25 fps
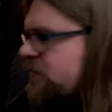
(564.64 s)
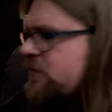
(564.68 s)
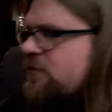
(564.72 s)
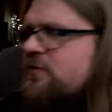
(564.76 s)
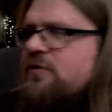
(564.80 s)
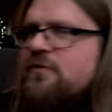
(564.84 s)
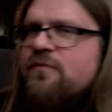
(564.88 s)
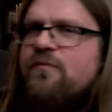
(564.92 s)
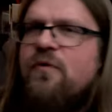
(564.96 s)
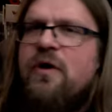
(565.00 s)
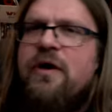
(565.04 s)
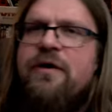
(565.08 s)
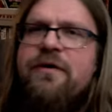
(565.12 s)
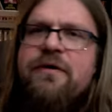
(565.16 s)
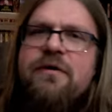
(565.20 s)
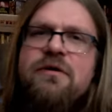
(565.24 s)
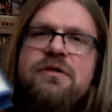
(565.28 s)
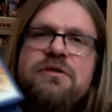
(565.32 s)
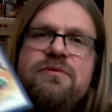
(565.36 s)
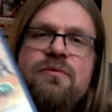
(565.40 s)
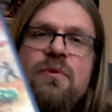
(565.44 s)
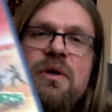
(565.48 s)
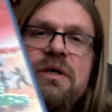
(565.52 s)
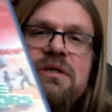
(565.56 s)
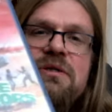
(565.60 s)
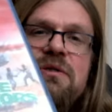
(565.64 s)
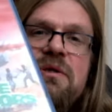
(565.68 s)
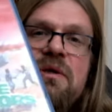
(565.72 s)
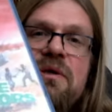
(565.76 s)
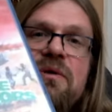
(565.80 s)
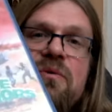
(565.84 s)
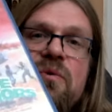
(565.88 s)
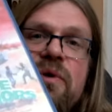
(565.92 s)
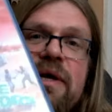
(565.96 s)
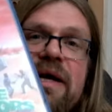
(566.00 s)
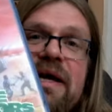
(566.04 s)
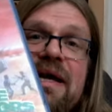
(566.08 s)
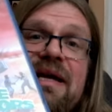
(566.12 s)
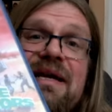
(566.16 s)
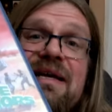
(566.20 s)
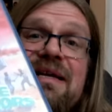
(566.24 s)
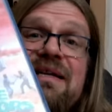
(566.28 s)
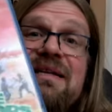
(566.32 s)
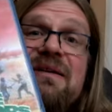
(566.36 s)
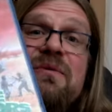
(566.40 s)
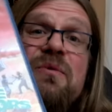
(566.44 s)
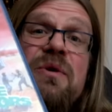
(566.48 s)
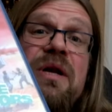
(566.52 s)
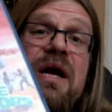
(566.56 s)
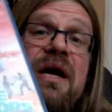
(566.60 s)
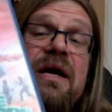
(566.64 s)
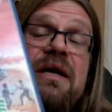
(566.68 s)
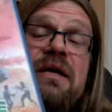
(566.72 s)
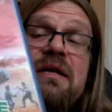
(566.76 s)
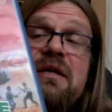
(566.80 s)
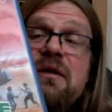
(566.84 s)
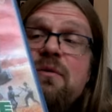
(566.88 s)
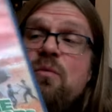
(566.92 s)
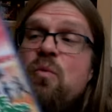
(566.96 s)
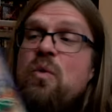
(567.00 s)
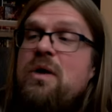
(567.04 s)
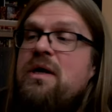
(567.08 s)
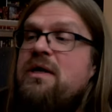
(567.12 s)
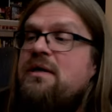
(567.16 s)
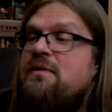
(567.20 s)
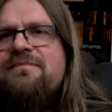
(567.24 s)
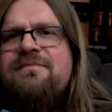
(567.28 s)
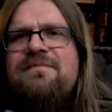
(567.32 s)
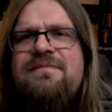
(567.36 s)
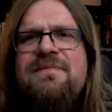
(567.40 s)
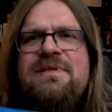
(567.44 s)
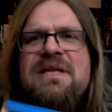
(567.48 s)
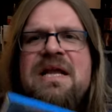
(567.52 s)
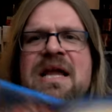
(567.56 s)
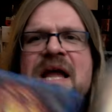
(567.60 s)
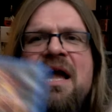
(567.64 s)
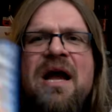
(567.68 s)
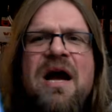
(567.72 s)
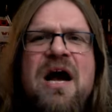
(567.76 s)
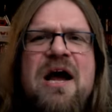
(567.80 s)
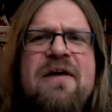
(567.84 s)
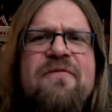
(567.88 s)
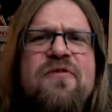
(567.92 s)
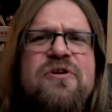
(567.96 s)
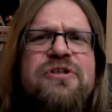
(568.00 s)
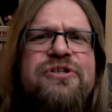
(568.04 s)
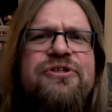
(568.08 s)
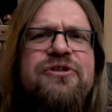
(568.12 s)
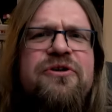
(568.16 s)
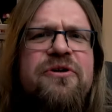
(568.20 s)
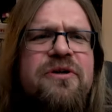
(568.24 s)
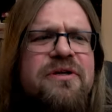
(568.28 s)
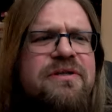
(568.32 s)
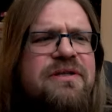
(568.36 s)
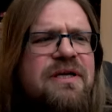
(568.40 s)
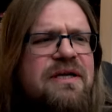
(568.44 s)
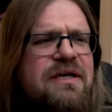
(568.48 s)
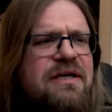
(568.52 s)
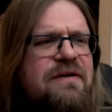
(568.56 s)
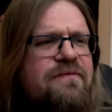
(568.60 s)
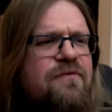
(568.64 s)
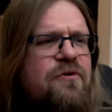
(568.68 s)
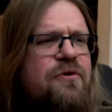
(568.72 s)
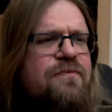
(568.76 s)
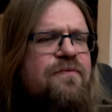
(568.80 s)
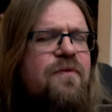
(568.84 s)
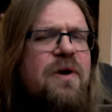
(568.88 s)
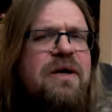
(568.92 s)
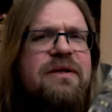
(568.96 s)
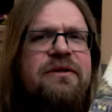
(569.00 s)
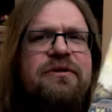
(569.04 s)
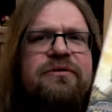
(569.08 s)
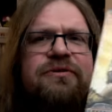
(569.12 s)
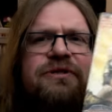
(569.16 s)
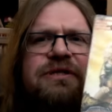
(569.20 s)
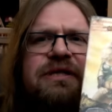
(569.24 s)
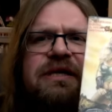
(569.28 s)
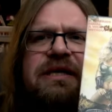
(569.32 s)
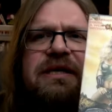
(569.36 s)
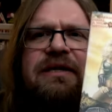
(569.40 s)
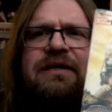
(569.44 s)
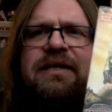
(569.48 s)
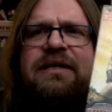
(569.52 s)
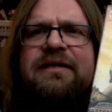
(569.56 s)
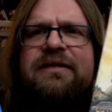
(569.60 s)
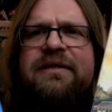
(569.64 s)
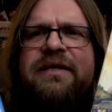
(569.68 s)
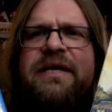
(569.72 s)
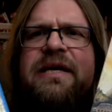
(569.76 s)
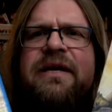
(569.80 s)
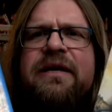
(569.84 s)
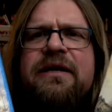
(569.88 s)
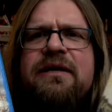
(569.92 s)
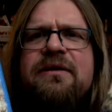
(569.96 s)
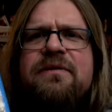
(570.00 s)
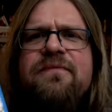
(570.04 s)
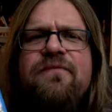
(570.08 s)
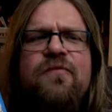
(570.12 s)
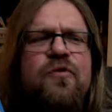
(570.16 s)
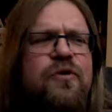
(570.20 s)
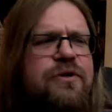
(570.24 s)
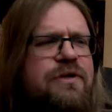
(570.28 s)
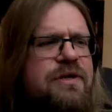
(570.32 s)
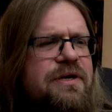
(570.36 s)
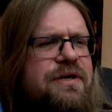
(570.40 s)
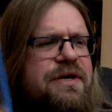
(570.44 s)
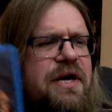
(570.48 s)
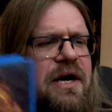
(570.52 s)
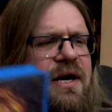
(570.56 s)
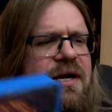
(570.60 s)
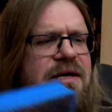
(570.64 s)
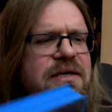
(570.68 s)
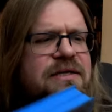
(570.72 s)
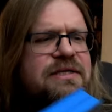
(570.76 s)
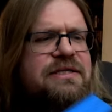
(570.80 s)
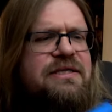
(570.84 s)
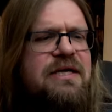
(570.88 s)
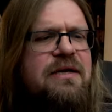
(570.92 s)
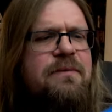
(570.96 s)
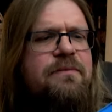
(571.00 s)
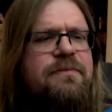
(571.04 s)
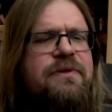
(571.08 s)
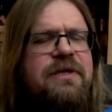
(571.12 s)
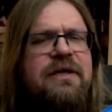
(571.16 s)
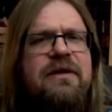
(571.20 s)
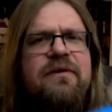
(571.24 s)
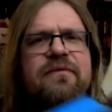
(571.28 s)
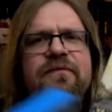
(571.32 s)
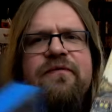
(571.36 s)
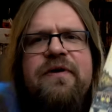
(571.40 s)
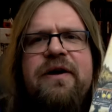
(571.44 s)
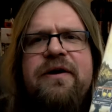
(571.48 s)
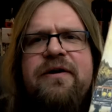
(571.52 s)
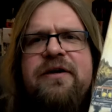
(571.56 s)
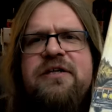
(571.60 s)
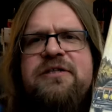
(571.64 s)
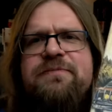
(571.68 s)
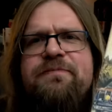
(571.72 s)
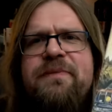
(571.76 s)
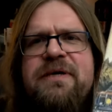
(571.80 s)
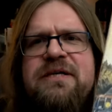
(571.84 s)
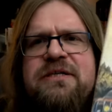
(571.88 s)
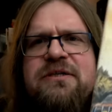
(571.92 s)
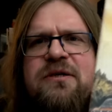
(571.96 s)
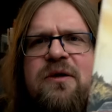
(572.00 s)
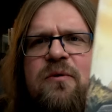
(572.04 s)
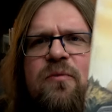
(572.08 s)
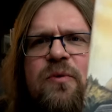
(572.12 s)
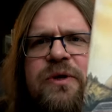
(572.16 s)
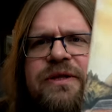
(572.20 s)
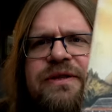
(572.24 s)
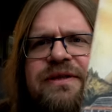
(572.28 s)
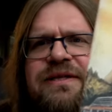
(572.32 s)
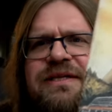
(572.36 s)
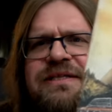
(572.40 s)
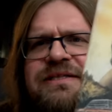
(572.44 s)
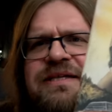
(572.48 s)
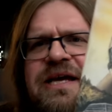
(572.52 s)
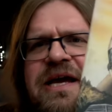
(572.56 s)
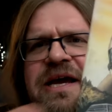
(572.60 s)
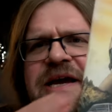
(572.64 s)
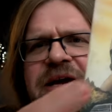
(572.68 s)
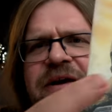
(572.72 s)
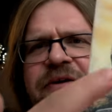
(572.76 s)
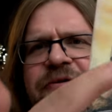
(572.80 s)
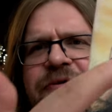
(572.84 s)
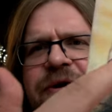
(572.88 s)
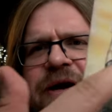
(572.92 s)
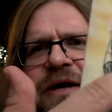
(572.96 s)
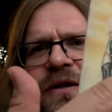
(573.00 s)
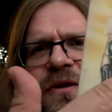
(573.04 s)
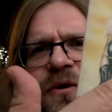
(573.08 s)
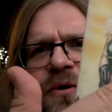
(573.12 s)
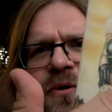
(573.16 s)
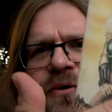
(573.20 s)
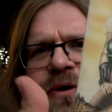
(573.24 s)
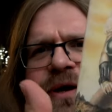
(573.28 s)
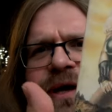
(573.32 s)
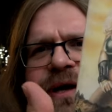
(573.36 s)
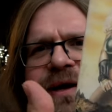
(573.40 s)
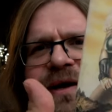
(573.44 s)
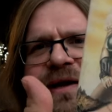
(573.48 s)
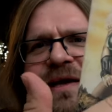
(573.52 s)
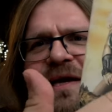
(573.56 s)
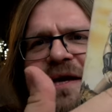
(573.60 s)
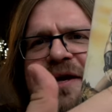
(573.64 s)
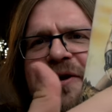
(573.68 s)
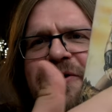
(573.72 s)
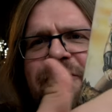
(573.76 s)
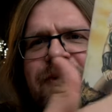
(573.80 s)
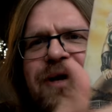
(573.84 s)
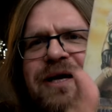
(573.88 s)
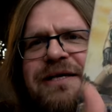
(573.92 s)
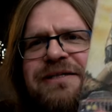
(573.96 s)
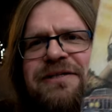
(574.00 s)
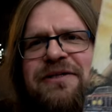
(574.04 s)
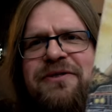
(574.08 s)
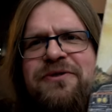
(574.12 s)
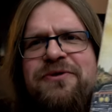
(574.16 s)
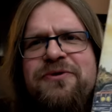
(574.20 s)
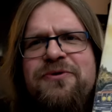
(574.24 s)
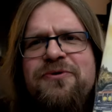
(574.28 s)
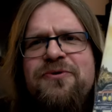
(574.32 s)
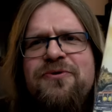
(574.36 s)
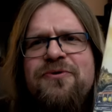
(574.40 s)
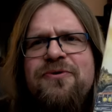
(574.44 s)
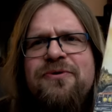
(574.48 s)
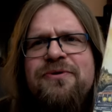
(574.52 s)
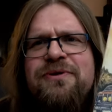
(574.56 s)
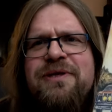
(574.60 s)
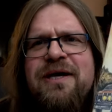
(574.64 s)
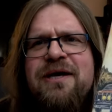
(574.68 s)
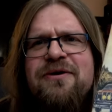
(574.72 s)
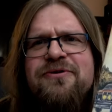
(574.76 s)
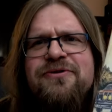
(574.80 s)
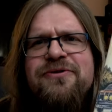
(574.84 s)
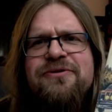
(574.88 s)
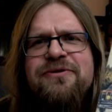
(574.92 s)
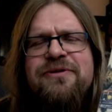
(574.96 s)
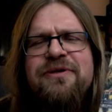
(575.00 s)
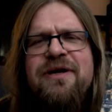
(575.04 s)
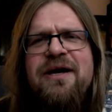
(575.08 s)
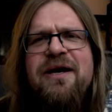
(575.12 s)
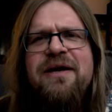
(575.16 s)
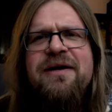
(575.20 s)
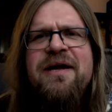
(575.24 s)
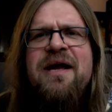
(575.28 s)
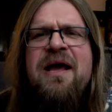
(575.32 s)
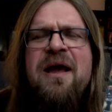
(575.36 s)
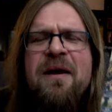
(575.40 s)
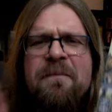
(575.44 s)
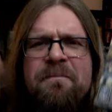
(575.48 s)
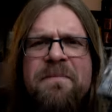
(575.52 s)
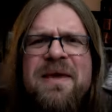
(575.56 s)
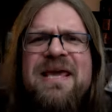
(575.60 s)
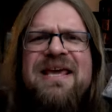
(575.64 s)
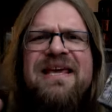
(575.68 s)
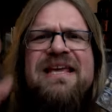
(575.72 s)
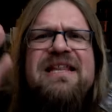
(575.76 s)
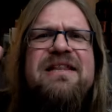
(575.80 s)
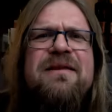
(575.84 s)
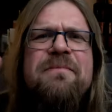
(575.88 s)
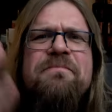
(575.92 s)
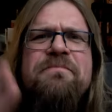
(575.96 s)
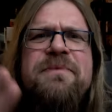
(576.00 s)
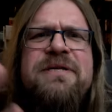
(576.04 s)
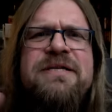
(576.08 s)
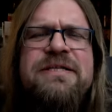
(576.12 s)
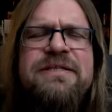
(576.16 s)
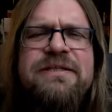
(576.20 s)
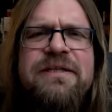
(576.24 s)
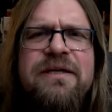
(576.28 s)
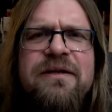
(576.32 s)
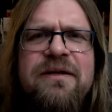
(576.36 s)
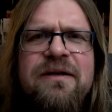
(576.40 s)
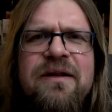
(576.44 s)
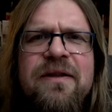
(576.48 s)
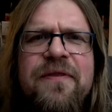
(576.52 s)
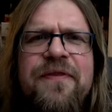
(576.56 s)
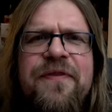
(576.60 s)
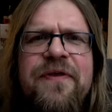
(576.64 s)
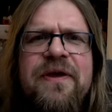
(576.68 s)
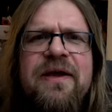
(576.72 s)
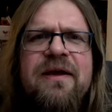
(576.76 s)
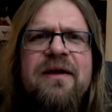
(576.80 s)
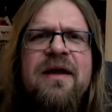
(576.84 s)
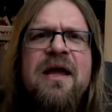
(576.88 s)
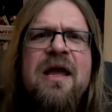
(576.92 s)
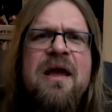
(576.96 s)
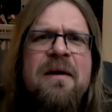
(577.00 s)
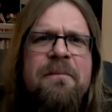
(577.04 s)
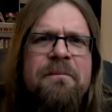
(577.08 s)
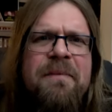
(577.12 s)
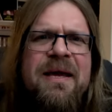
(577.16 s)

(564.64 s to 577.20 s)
Dune Warriors was 91. I would certainly would want to see that Cirio would done something very special with this great looking Equalizer 2000 gun. Make it a mystical thing.